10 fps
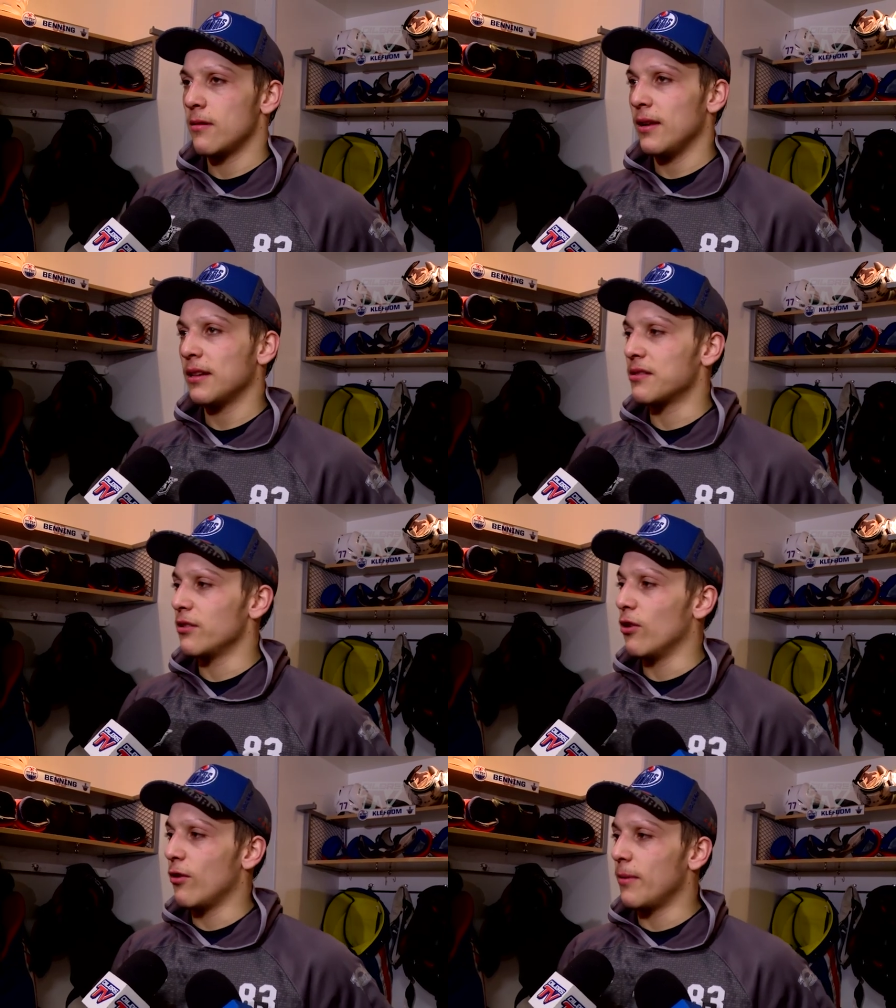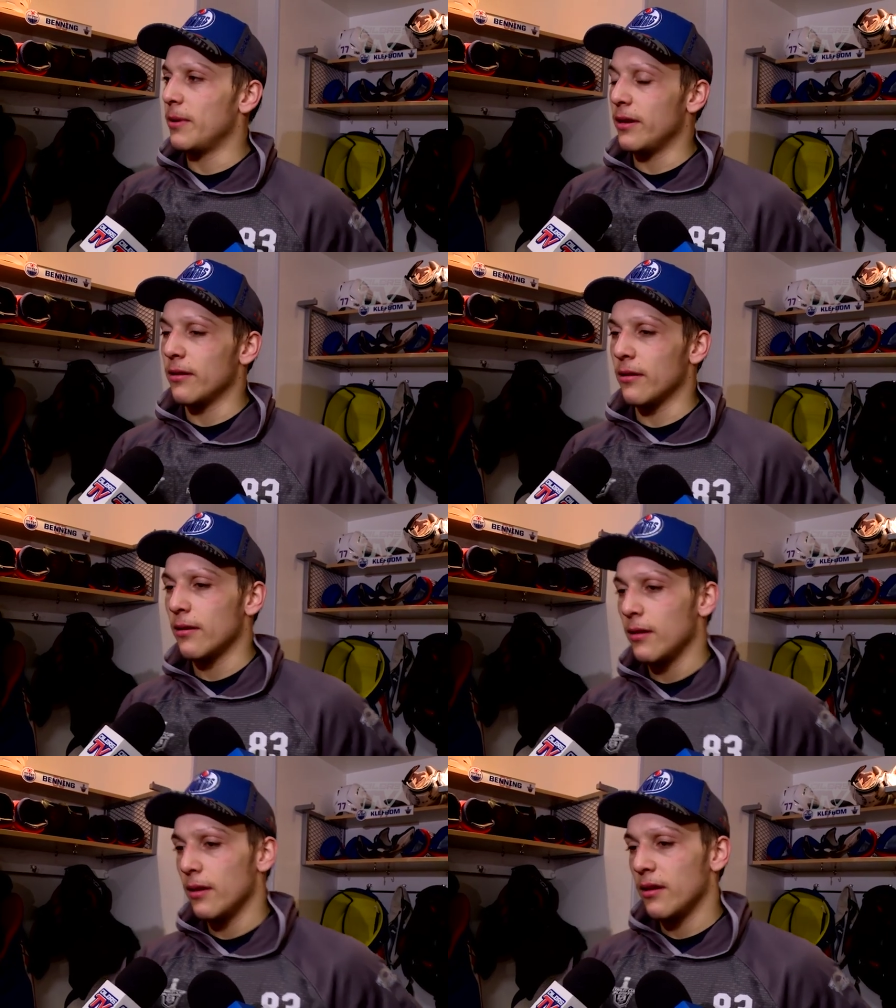Yes and no. I mean,
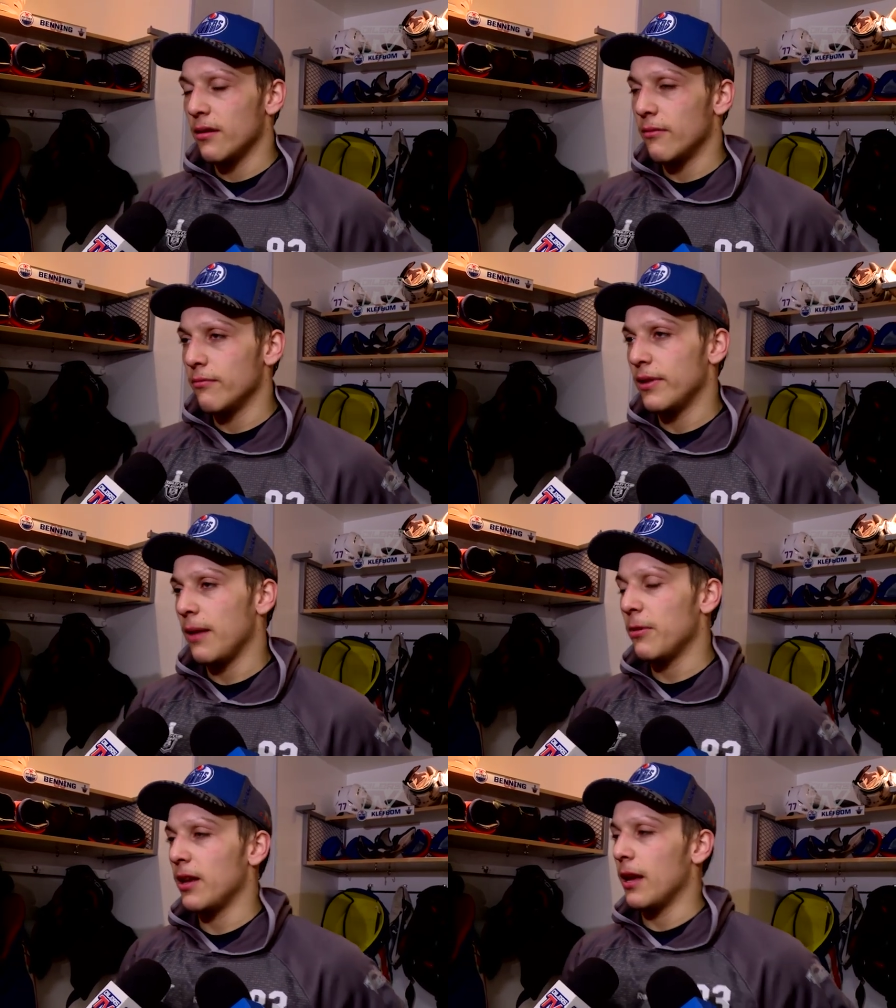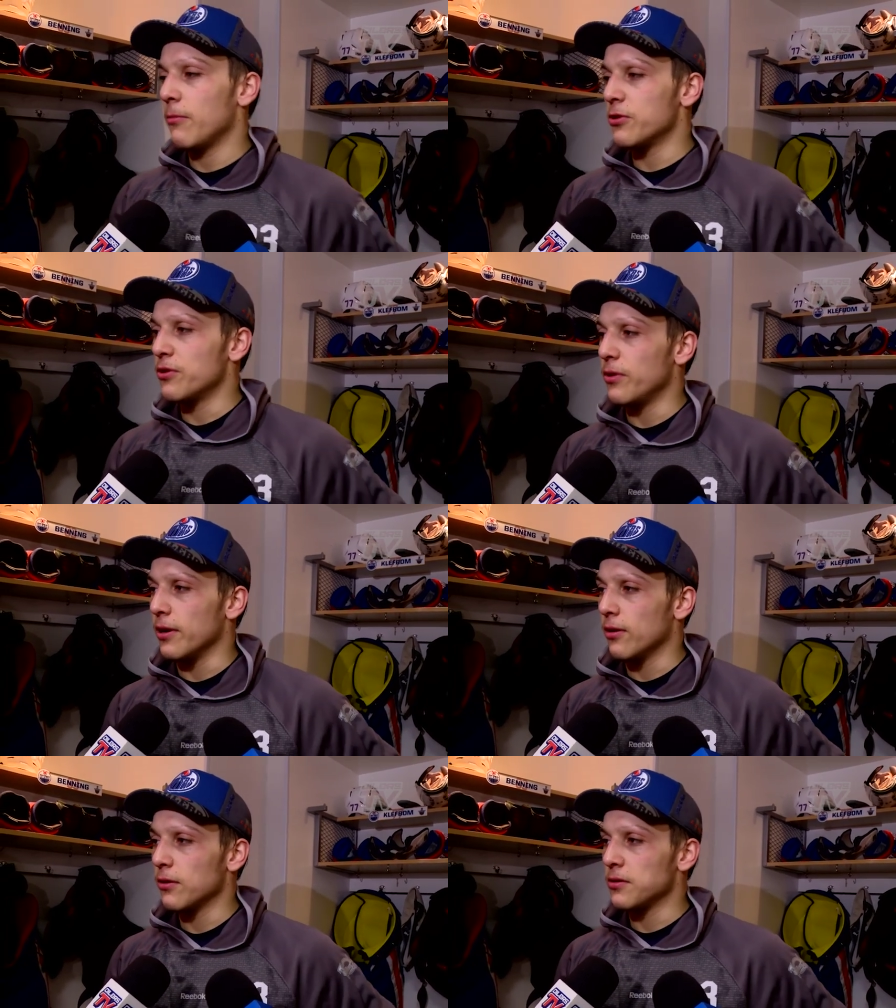game to game, there's new
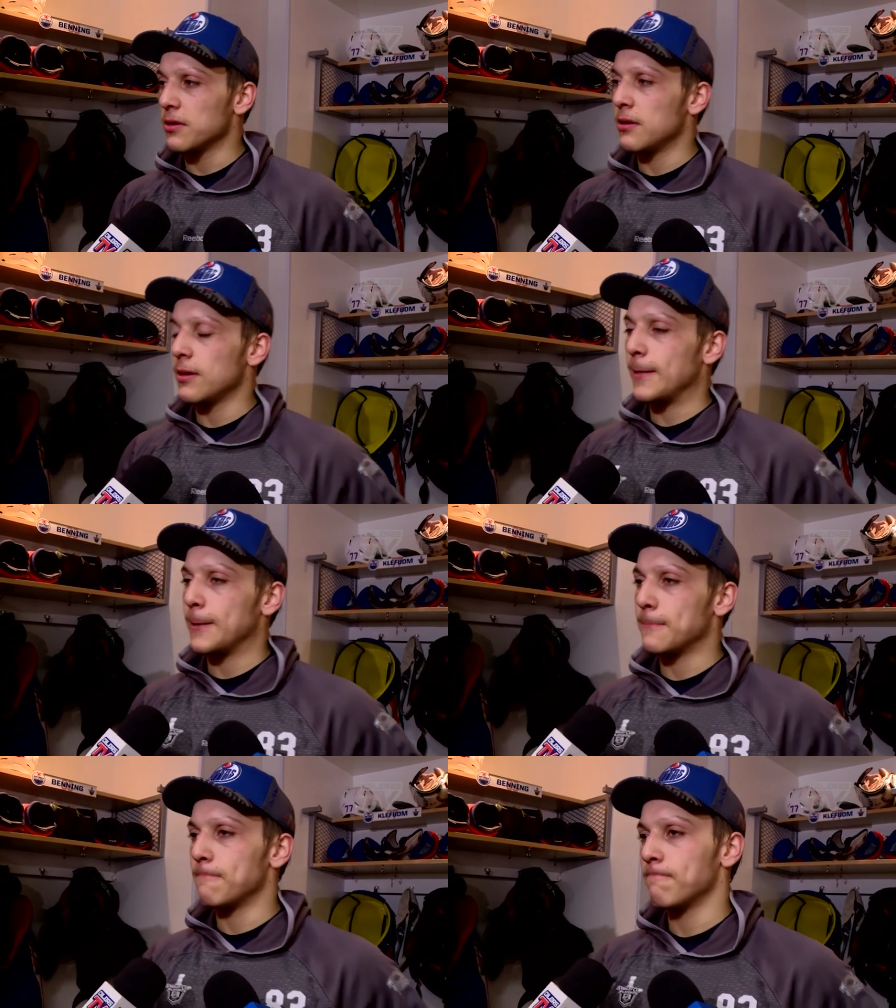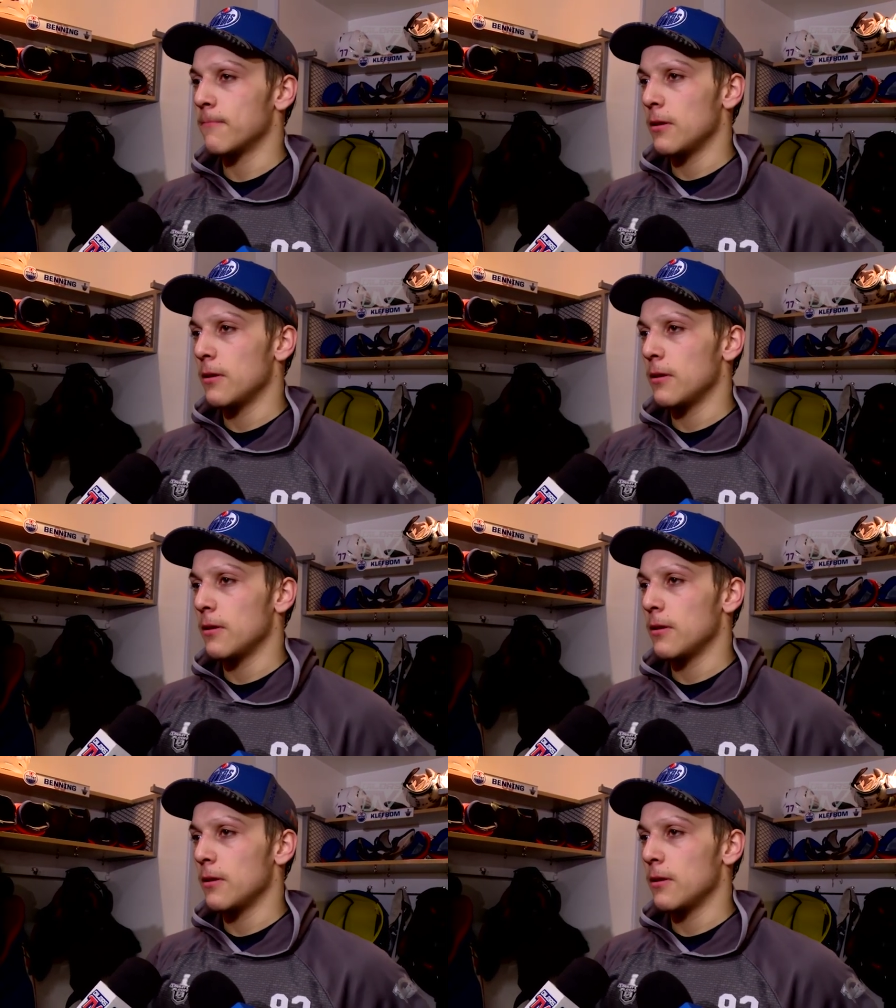heroes, um,